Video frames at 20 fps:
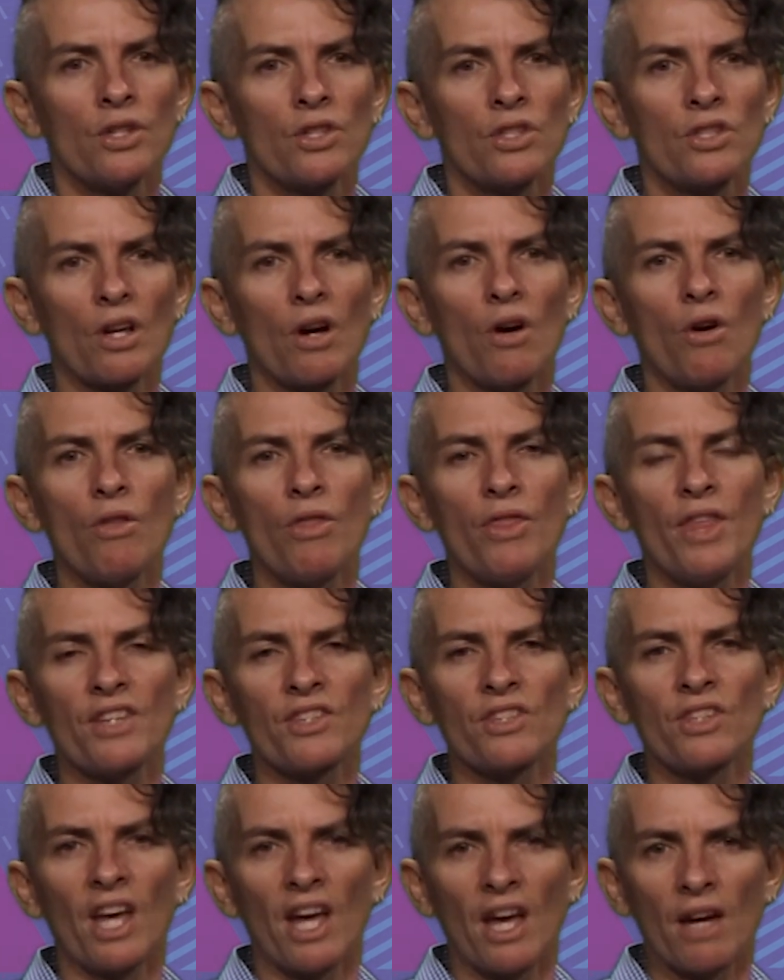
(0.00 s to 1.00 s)
So
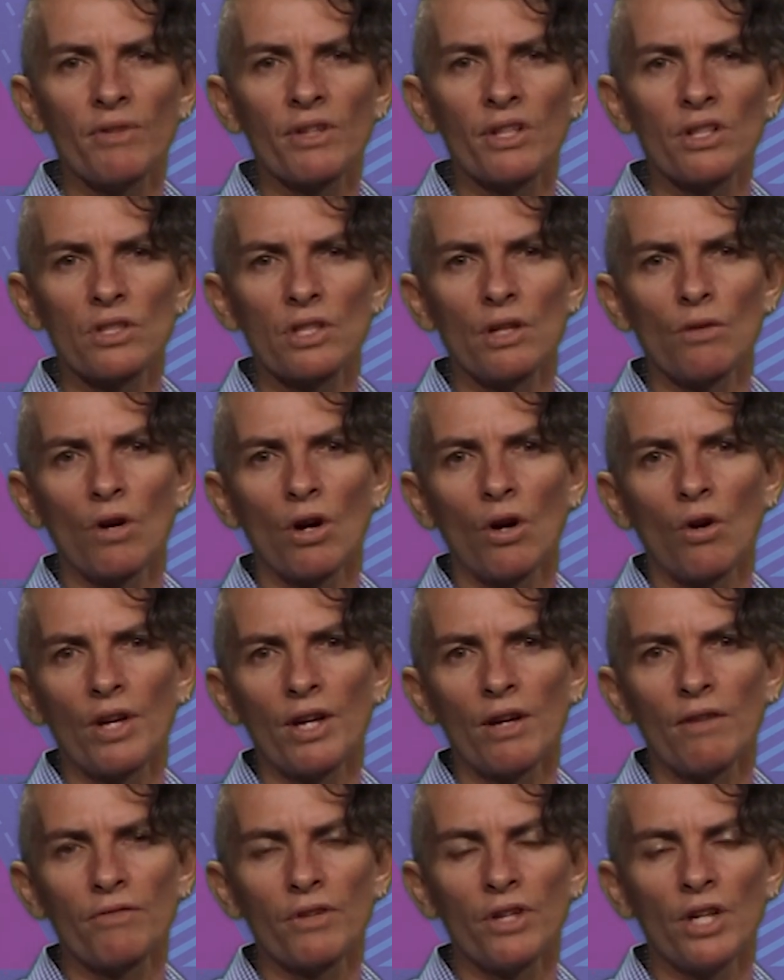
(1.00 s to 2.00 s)
there's an advocacy role
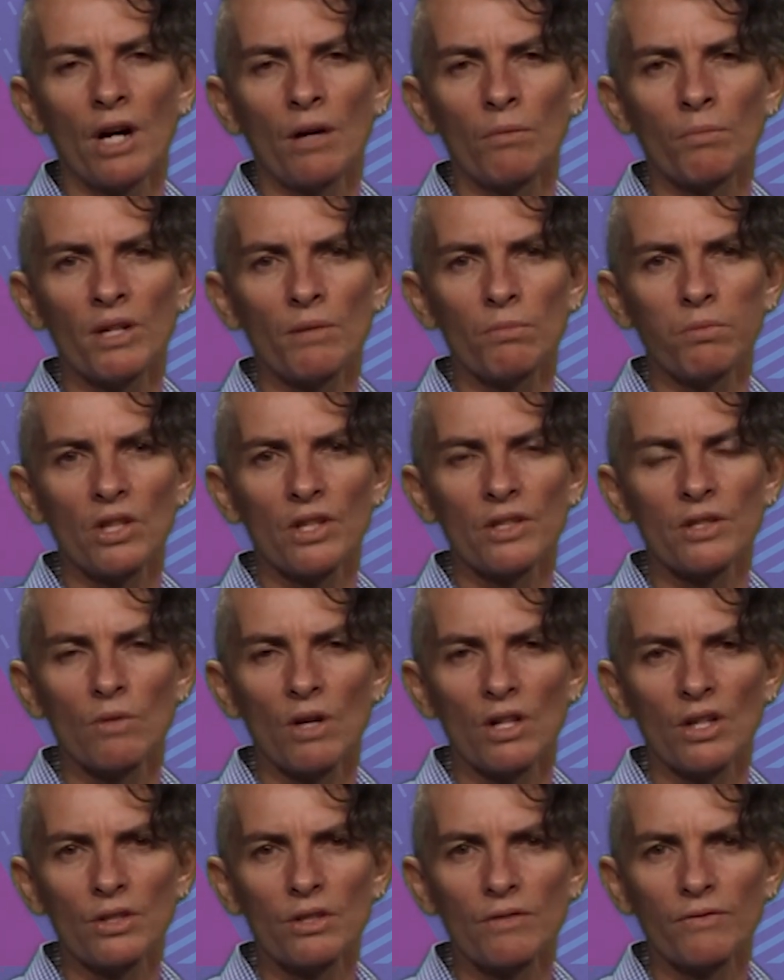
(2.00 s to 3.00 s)
here for young people as
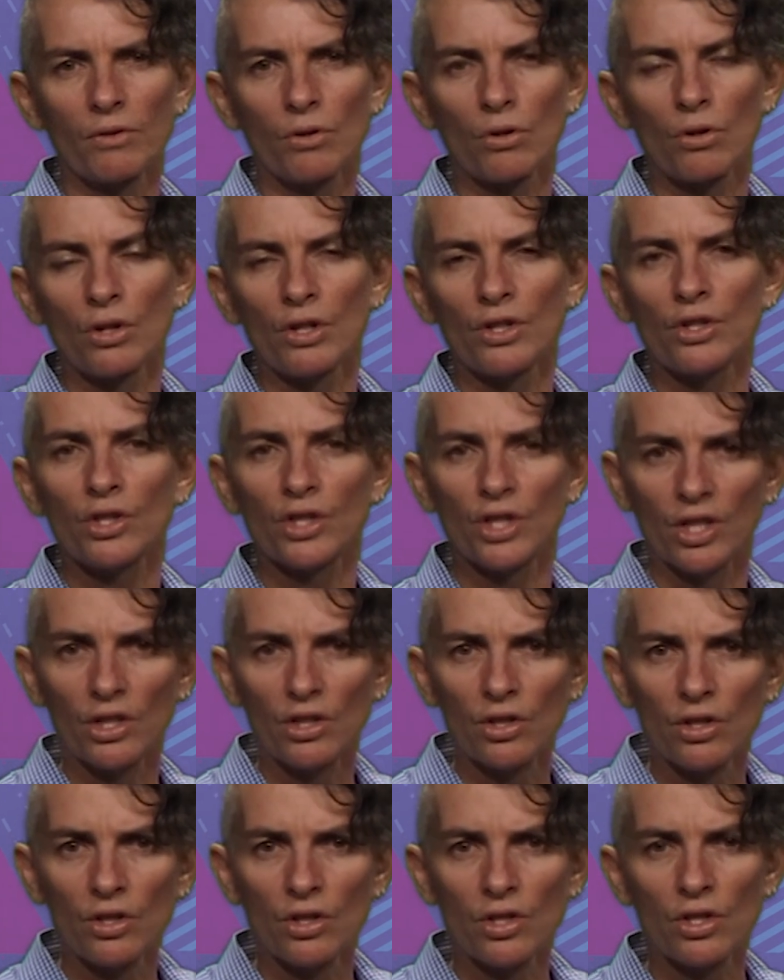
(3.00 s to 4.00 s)
well as for
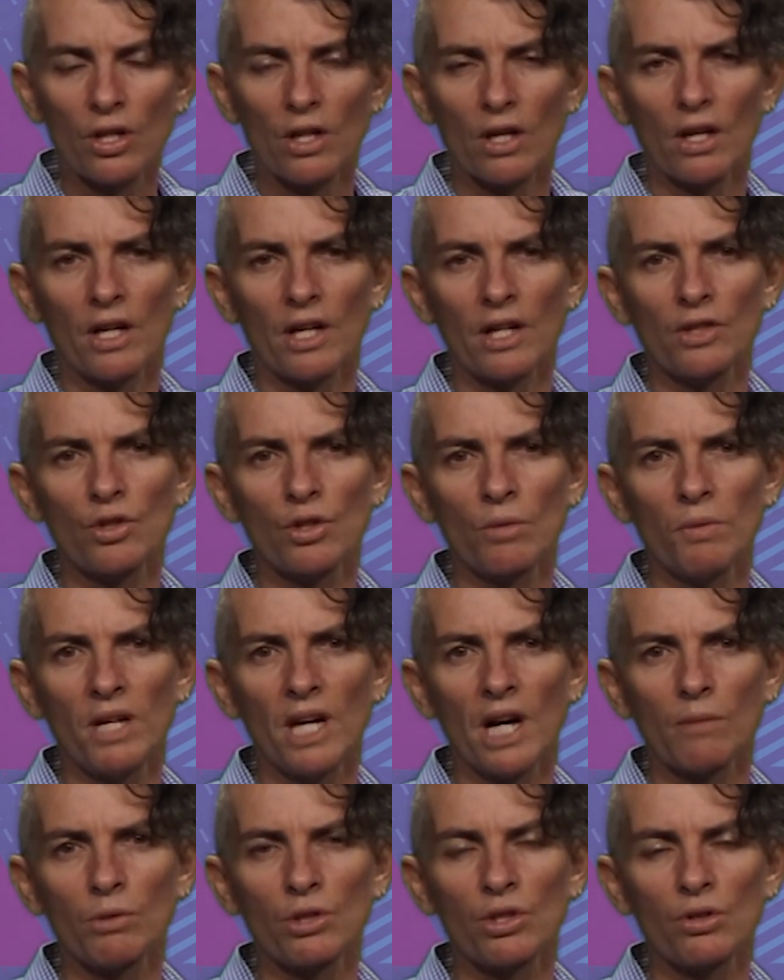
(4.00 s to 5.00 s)
teachers to be
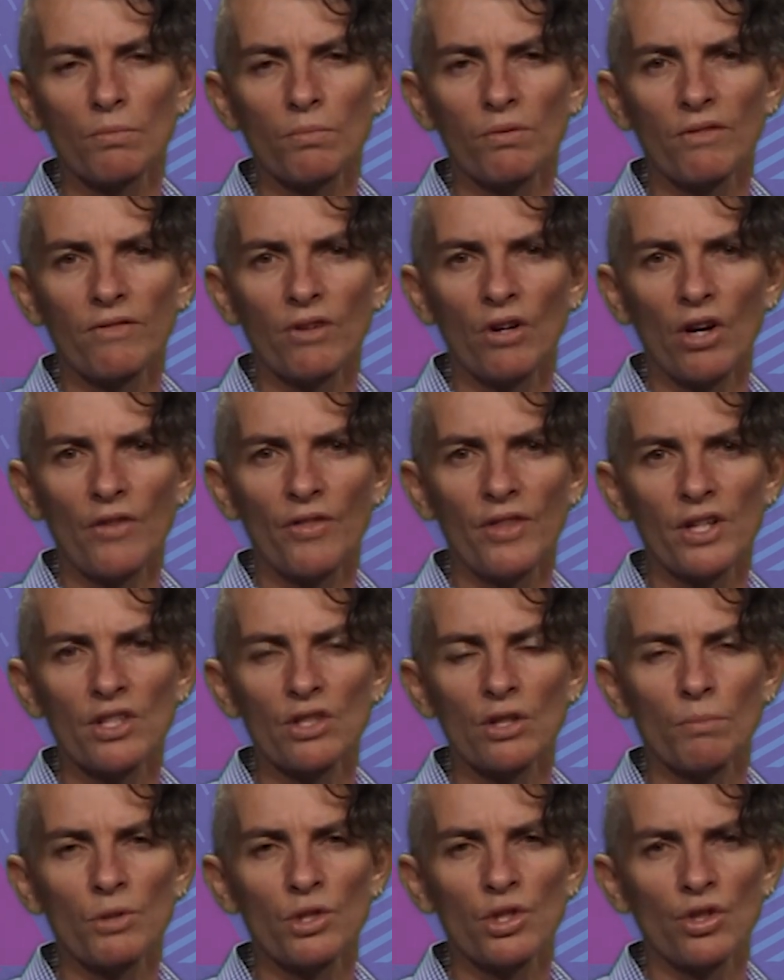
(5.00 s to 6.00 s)
able to provide
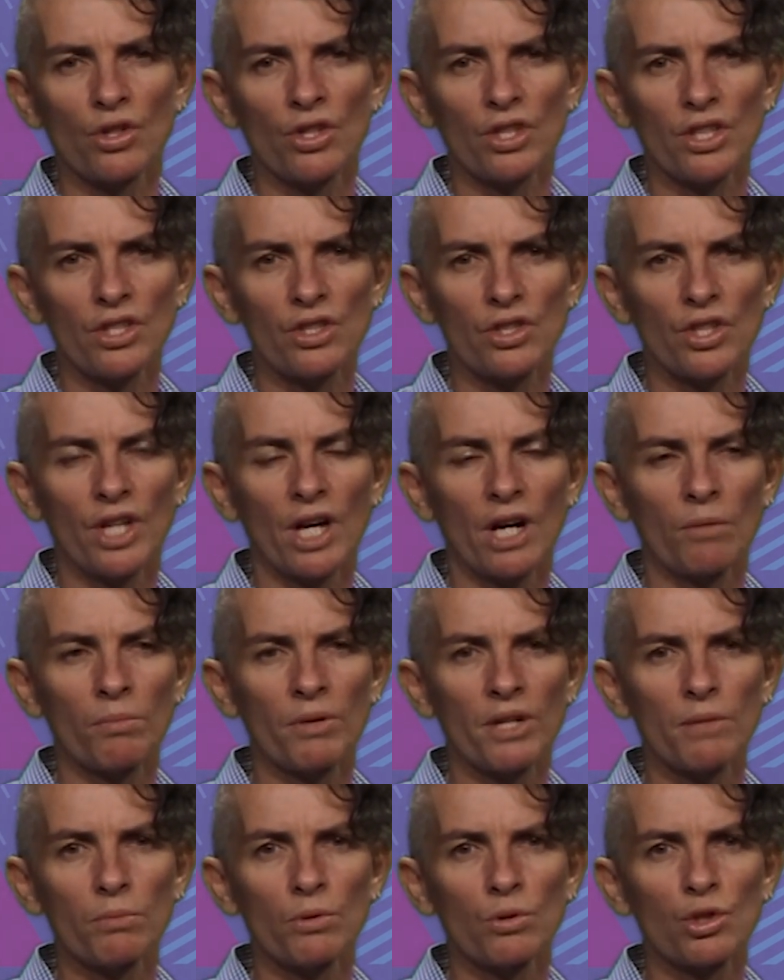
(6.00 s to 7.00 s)
these opportunities to young
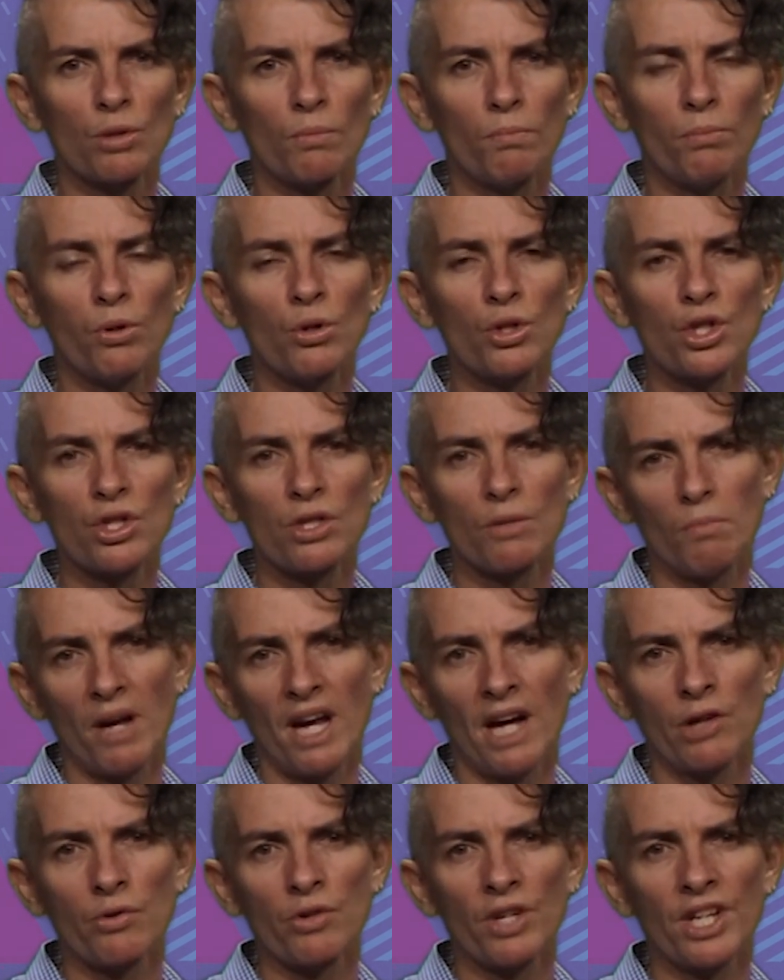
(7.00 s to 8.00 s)
people to push the
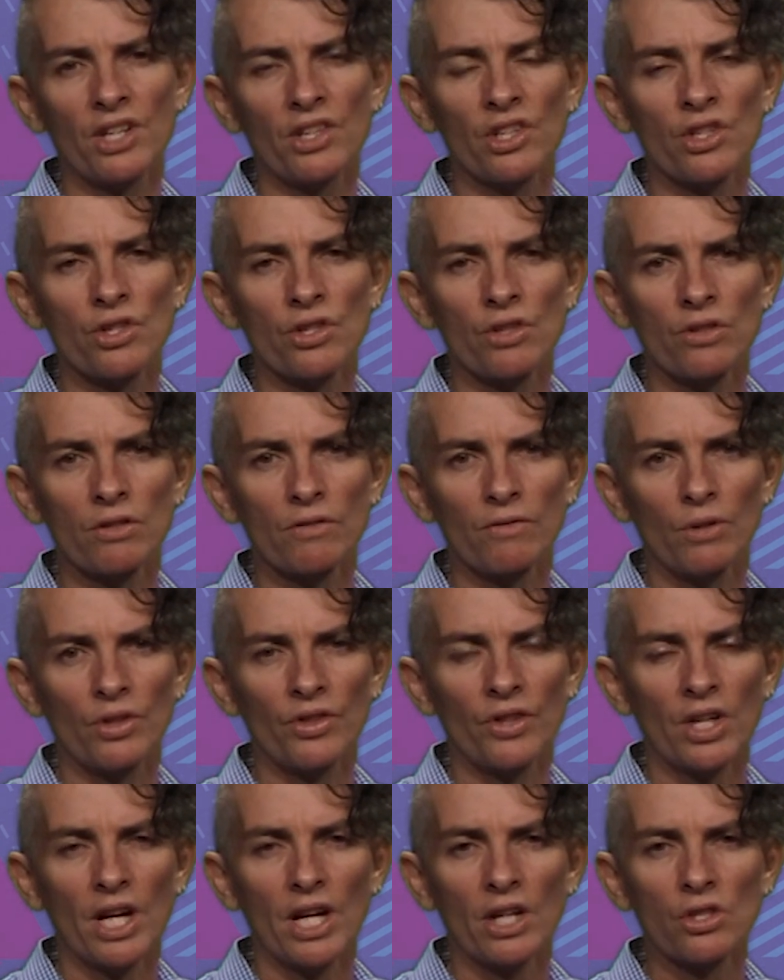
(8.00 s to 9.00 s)
boundary conditions of what
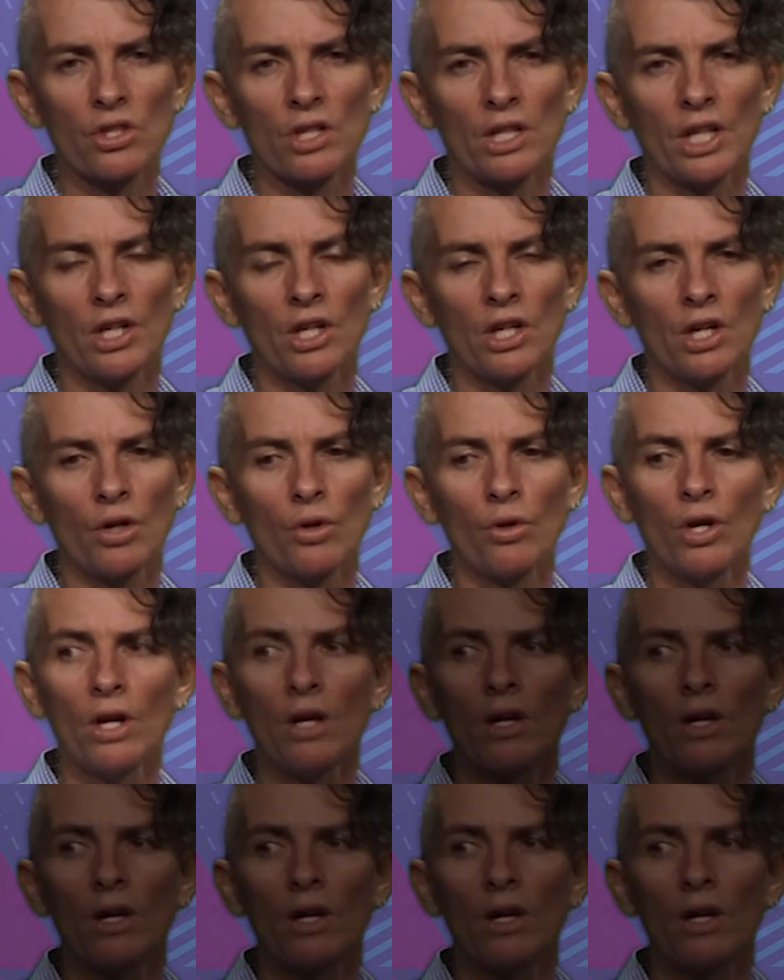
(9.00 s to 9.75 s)
they actually know.